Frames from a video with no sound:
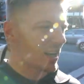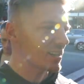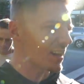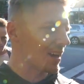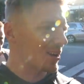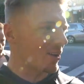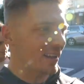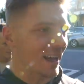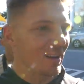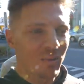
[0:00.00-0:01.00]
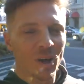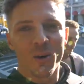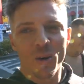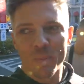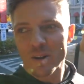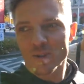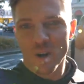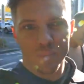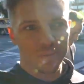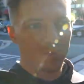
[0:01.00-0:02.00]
Can I say that? No, I can't. We're about to drop